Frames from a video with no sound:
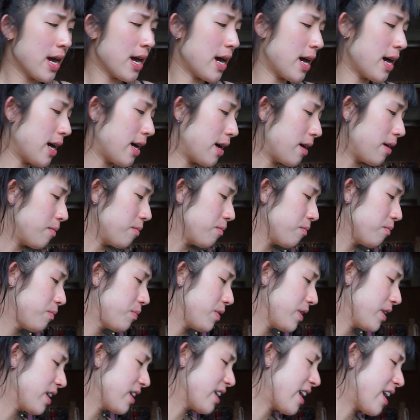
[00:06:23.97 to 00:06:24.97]

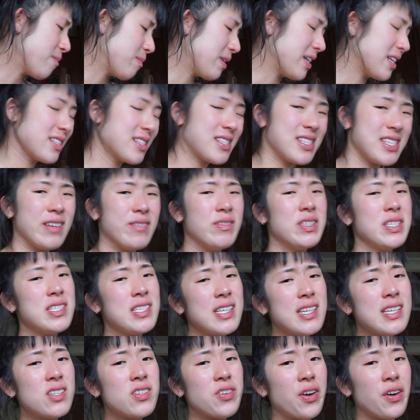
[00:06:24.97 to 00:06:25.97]
But I mean,
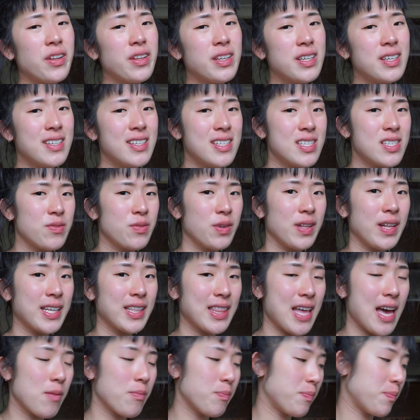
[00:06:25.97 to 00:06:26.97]
$17 for like
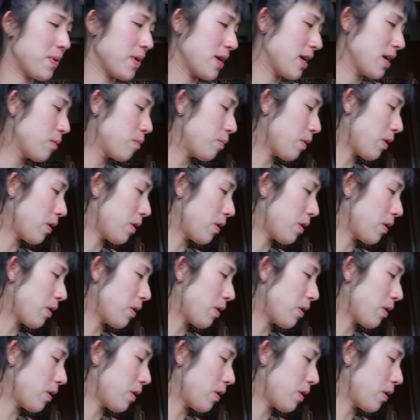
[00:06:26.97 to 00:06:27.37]
that big